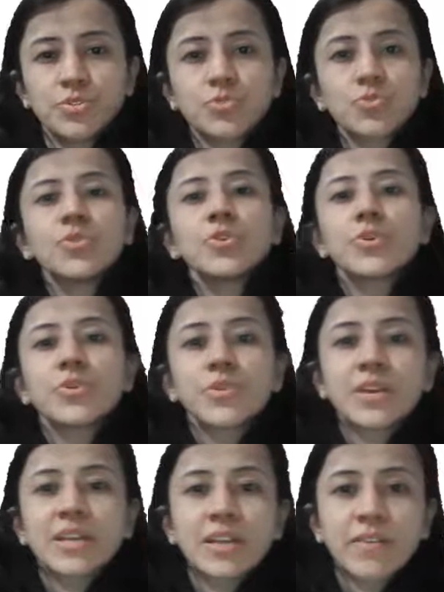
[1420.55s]
So
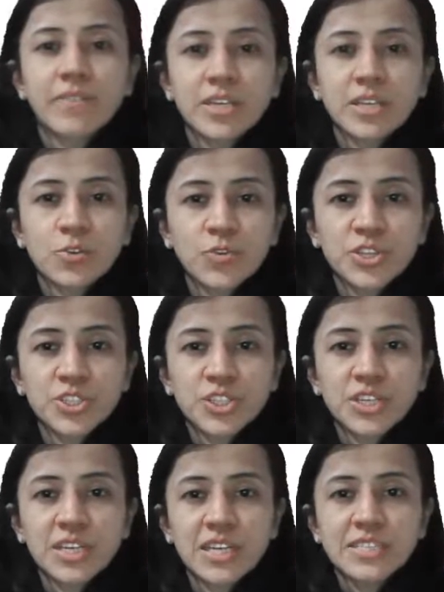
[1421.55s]
in our
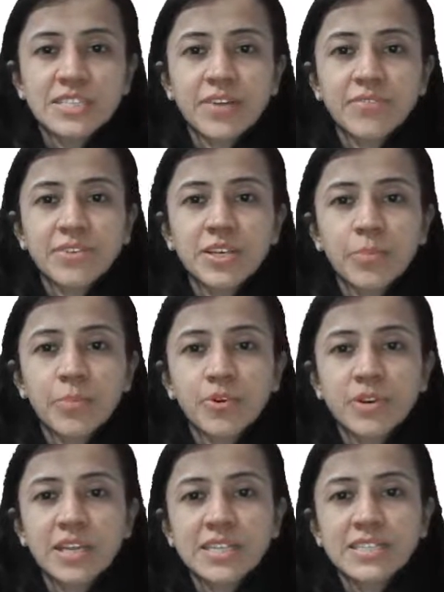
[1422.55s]
equation, delta V
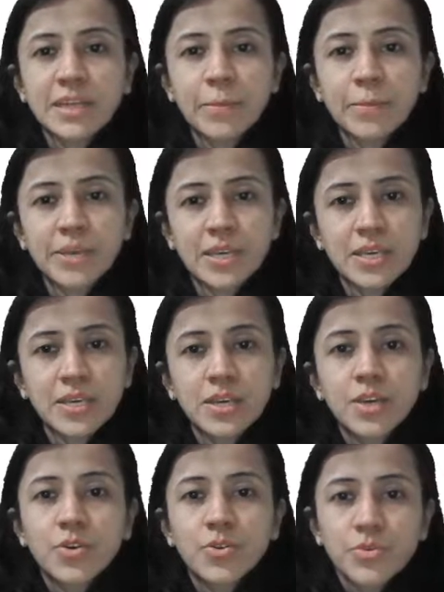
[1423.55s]
upon delta P,
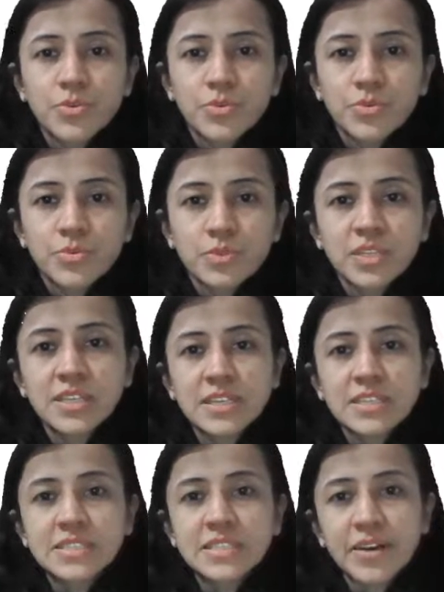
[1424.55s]
the
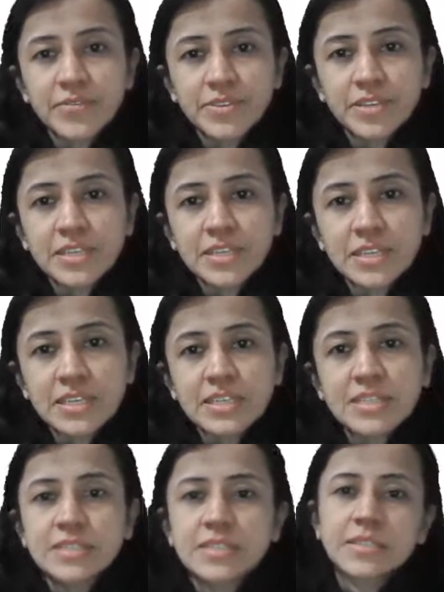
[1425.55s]
delta V
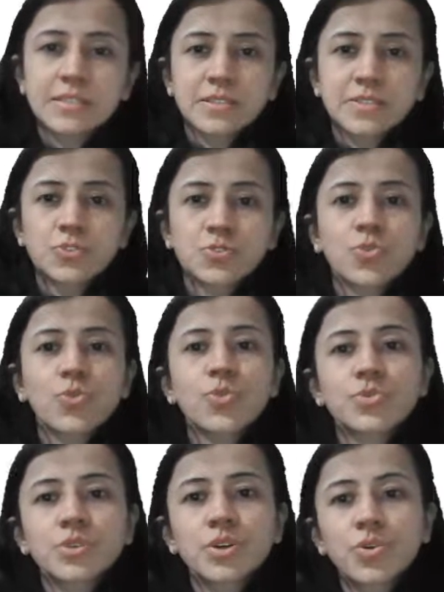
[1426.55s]
is, so
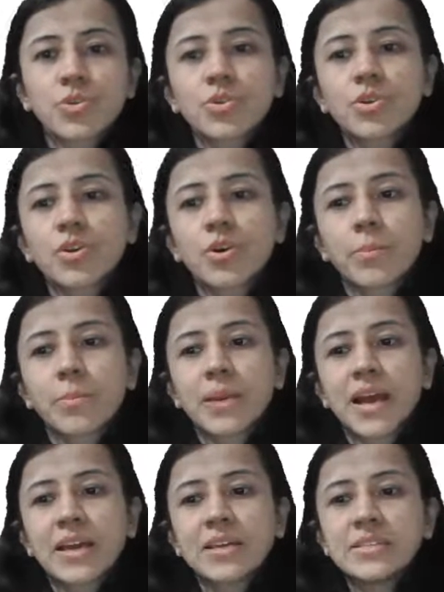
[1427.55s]
the whole
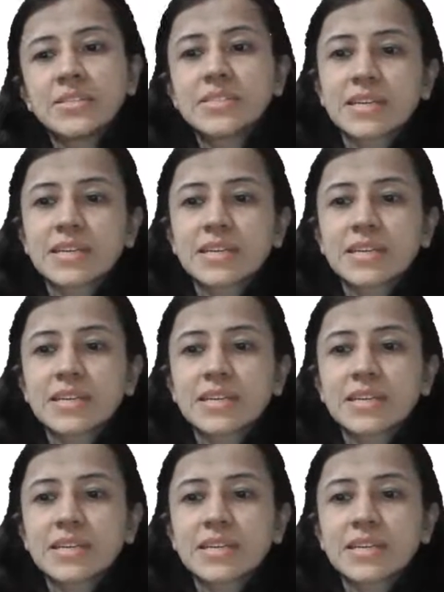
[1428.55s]
compliance.